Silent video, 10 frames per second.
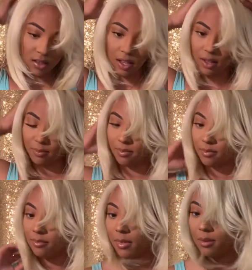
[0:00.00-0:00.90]
like
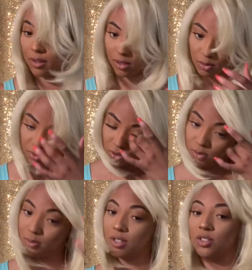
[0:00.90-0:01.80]
maybe a little bit
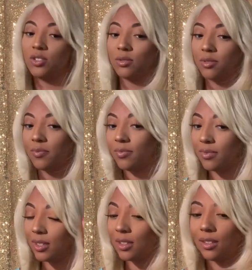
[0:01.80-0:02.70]
too much.
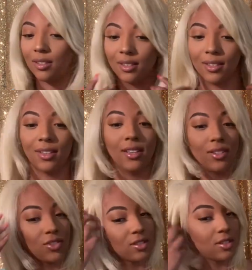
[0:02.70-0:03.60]

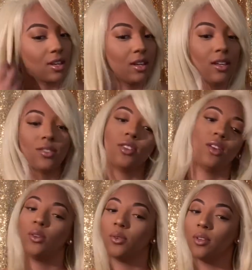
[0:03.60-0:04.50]
Just kidding, it's
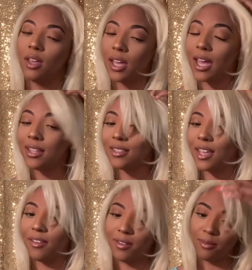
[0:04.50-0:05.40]
cute. It's
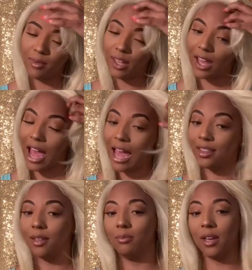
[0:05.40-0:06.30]
giving me
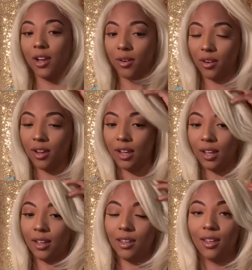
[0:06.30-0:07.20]
Halle
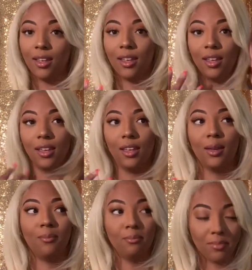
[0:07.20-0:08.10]
Berry
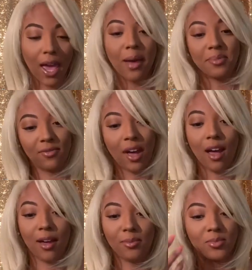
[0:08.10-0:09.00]
BAPS
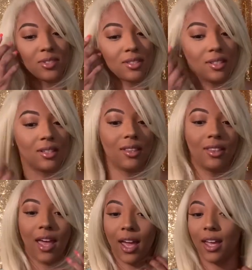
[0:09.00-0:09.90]
vibes.
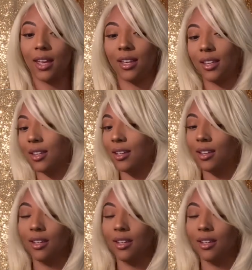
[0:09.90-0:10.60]
Like,